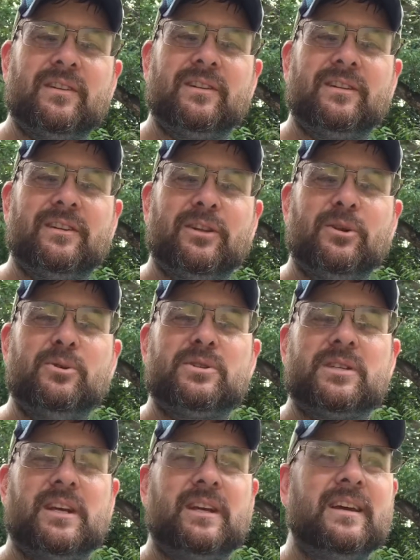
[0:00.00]

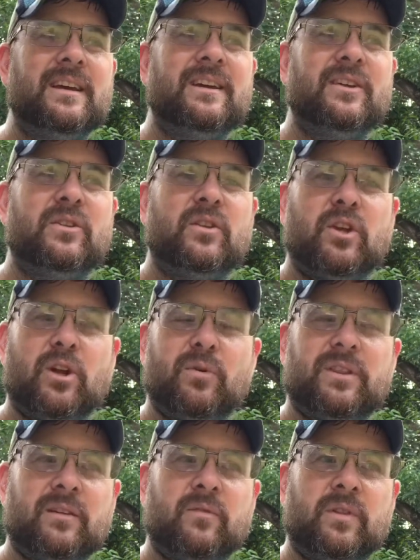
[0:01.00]
Lucy,
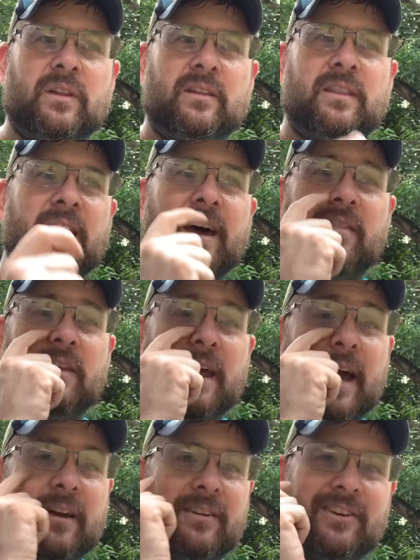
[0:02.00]
with the
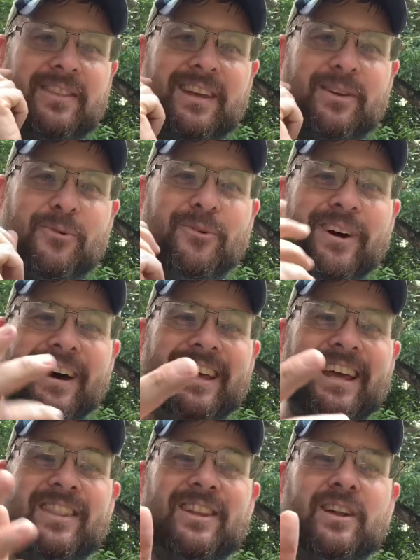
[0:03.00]
dagger, and you're thinking,
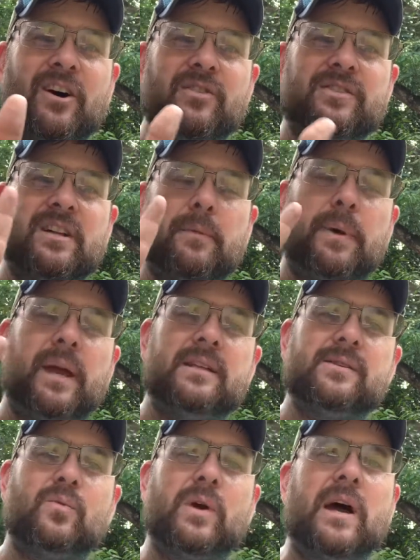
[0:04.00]
what? And then all of a sudden it
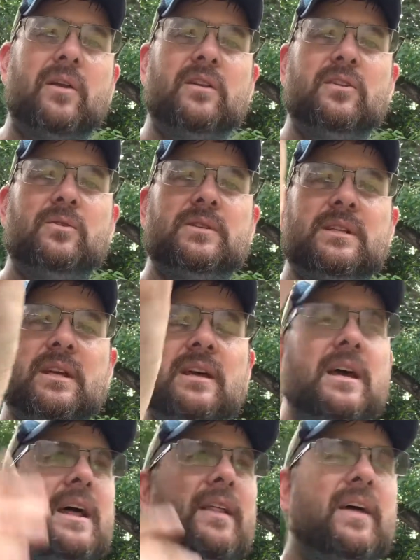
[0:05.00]
pans around, and you see
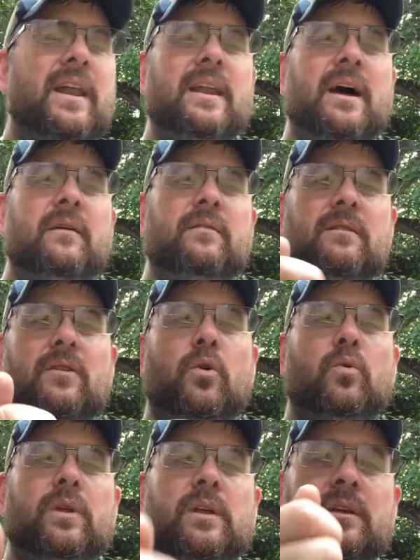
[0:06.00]
that not
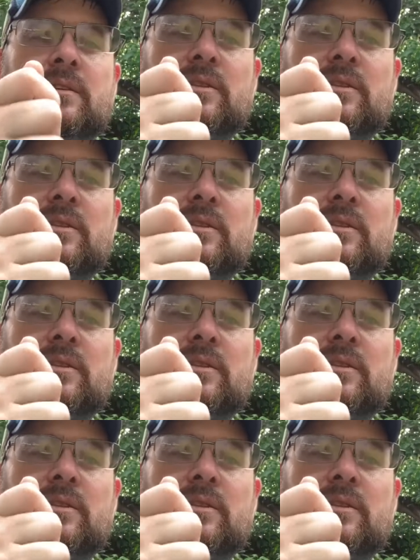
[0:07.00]
only is